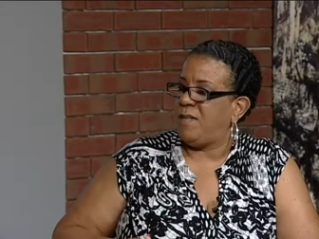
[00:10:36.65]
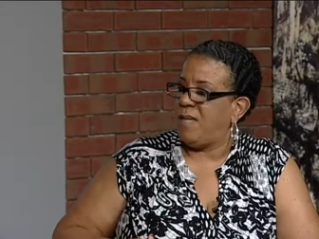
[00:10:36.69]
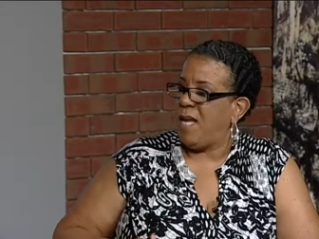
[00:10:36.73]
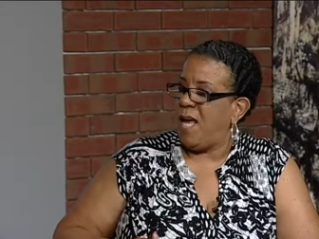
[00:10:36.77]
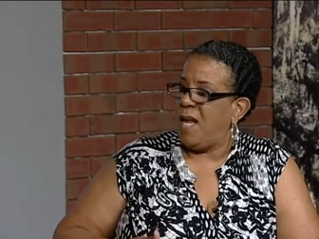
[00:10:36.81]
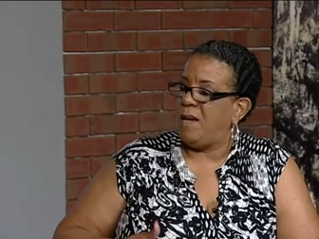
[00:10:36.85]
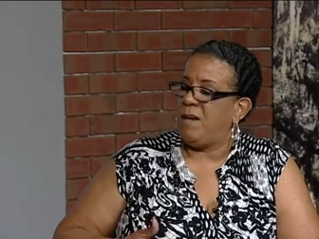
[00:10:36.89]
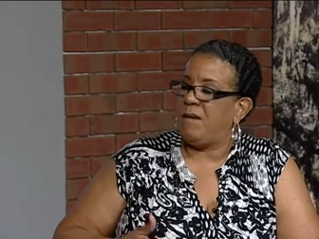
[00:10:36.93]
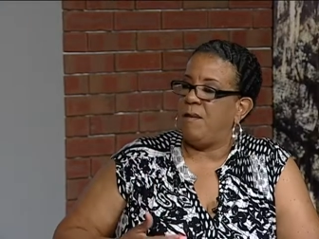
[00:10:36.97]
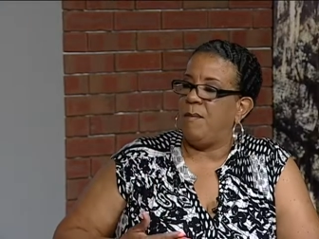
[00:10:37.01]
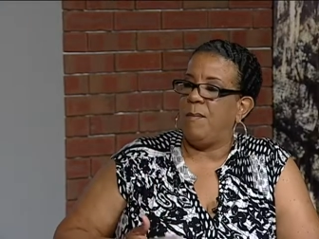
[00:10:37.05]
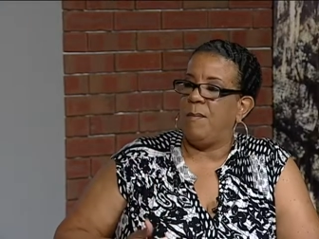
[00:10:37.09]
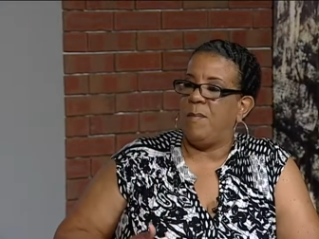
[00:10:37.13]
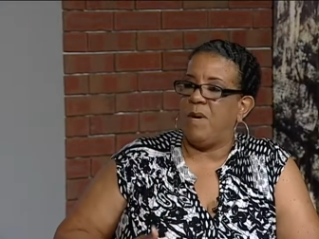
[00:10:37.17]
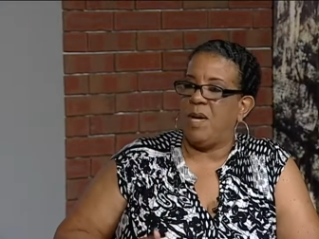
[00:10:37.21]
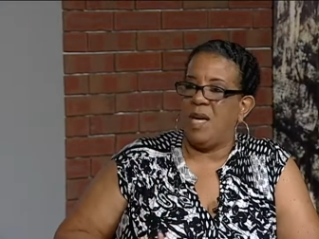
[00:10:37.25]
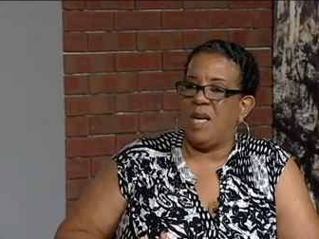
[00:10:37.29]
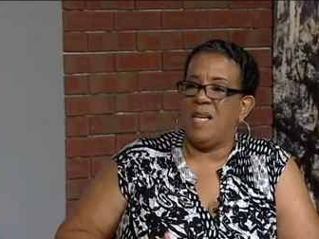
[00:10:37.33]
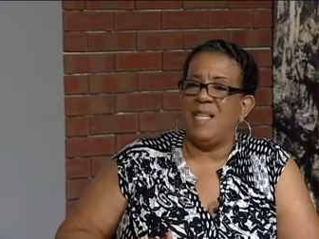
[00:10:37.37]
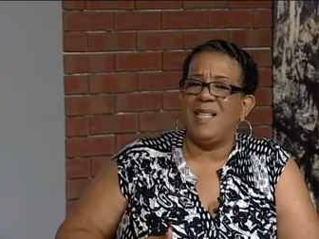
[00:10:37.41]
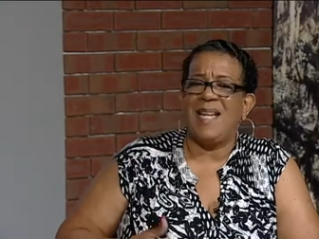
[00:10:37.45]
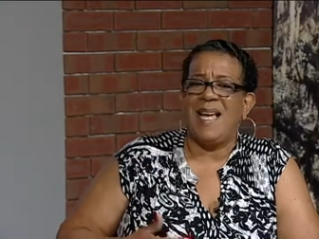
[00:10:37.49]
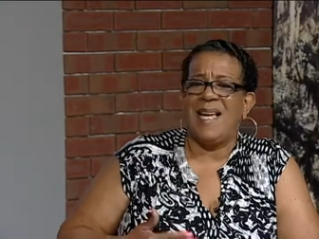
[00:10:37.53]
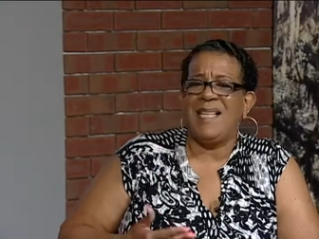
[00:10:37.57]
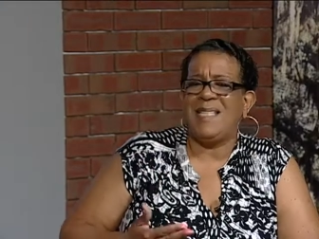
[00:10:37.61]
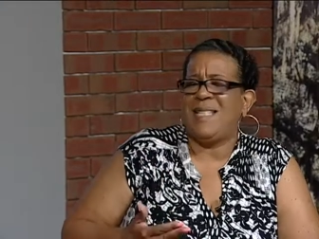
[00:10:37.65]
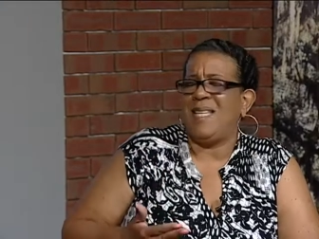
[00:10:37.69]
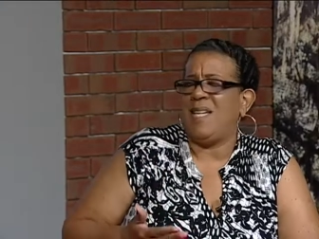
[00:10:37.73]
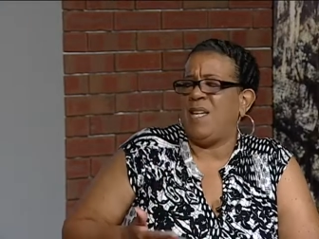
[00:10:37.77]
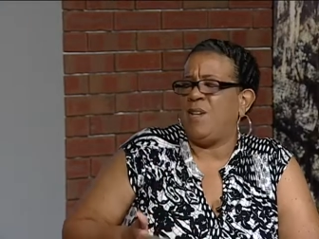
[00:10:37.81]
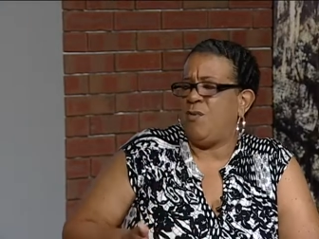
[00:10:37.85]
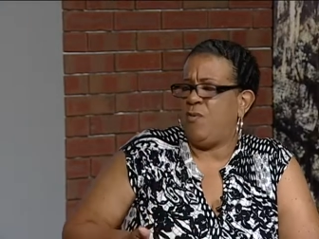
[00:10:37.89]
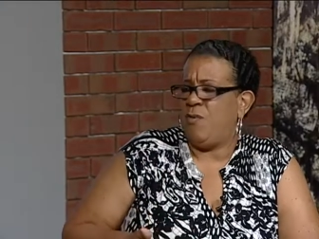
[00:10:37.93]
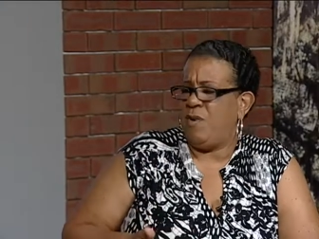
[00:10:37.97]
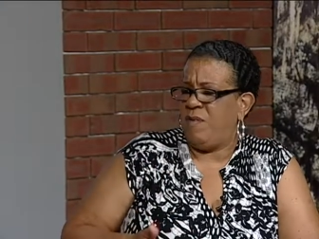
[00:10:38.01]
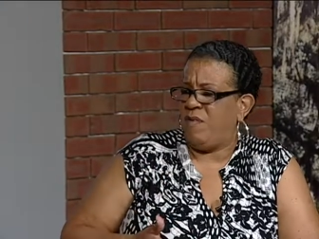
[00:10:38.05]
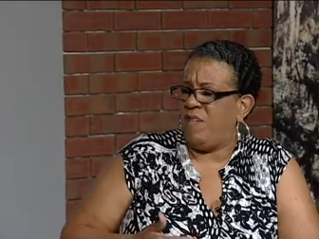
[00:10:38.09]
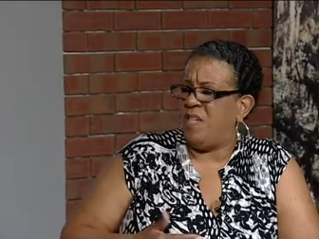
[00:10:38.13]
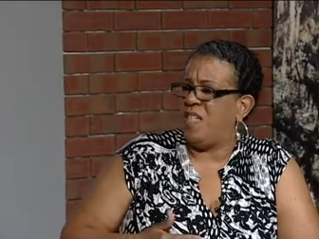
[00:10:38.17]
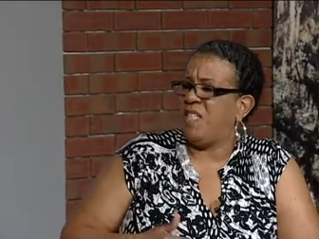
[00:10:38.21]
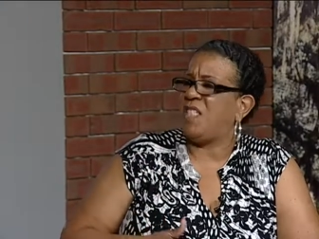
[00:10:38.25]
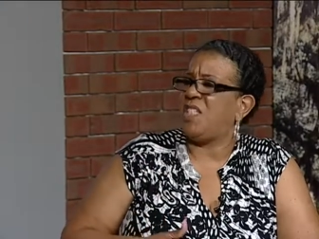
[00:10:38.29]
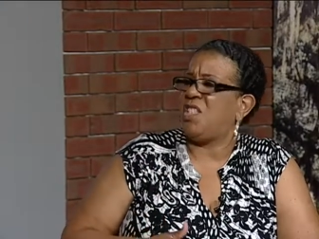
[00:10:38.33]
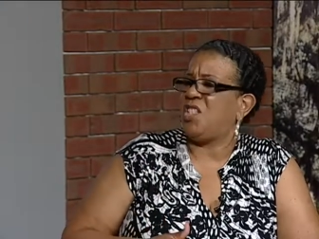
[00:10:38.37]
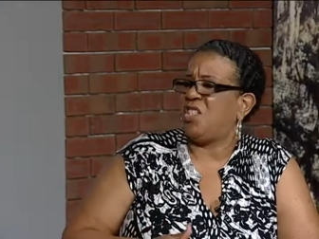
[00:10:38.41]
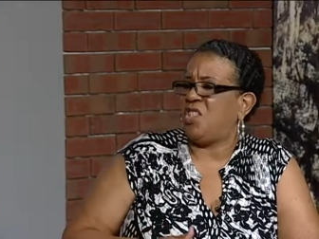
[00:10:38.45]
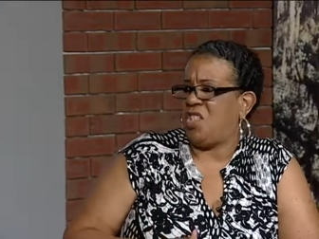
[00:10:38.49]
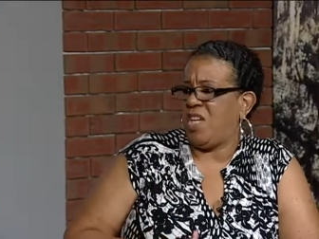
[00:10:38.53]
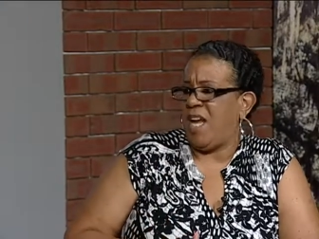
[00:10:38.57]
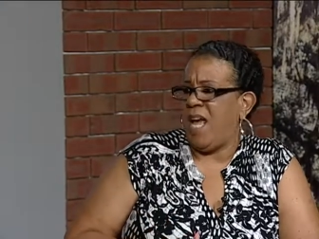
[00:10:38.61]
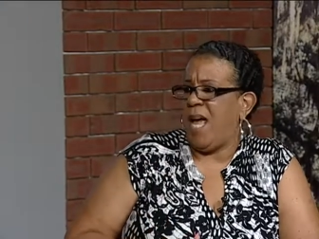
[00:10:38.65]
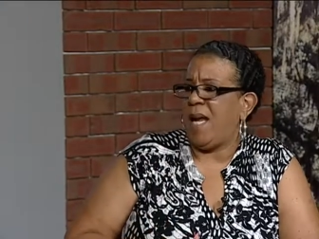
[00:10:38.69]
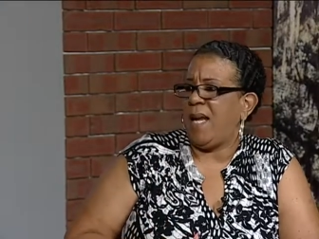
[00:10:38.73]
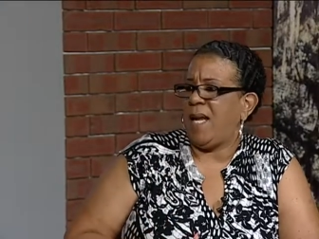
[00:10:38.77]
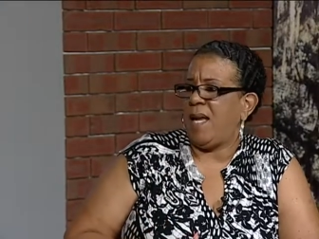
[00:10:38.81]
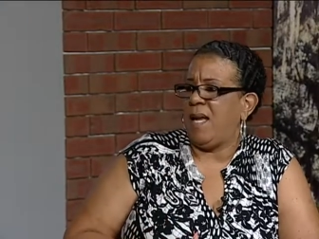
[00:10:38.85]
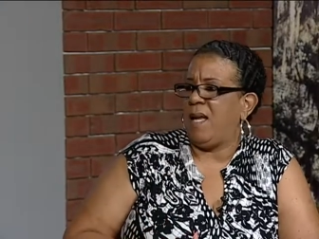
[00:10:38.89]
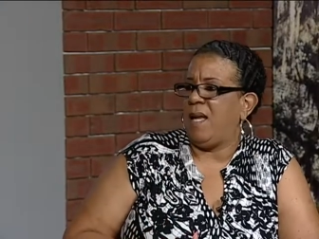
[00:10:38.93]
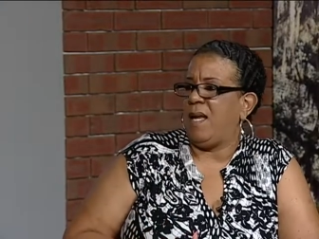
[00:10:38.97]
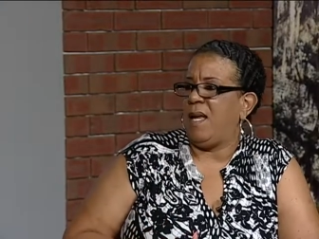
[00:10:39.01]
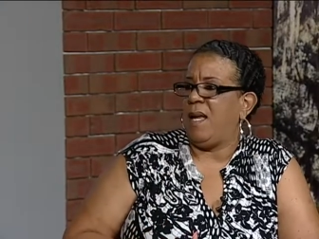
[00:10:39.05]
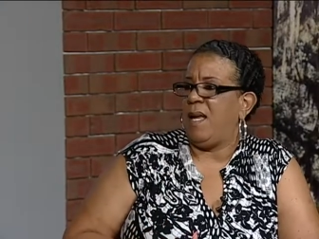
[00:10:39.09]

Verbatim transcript: out of the month. That's equivalent to shacking.